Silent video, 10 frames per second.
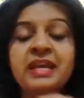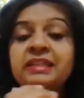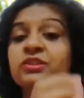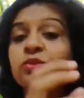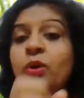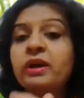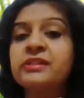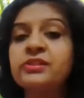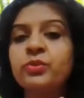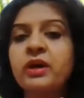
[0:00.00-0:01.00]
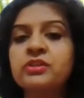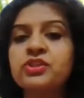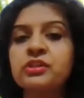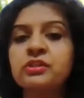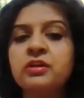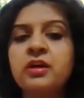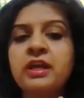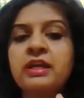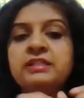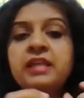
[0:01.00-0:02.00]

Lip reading: This coiled structure is